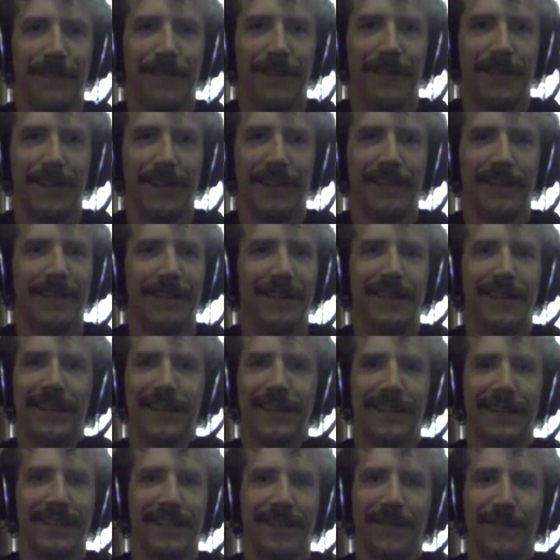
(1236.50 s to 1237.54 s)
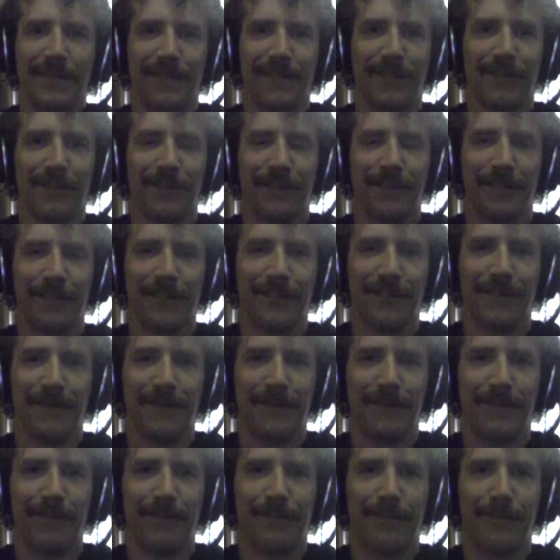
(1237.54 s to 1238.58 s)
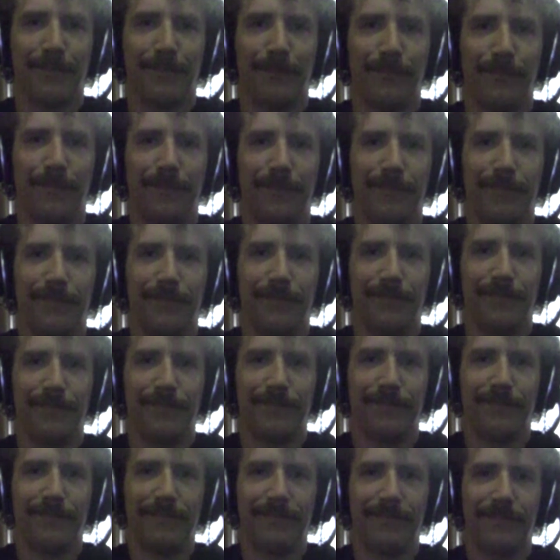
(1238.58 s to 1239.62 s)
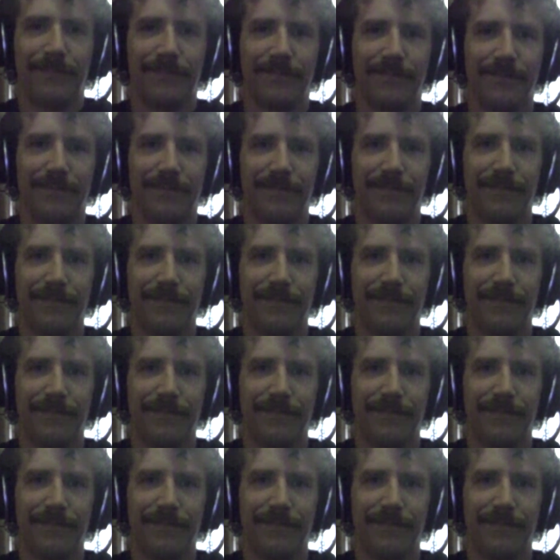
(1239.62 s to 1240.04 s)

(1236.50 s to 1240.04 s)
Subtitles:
The person shown says nothing.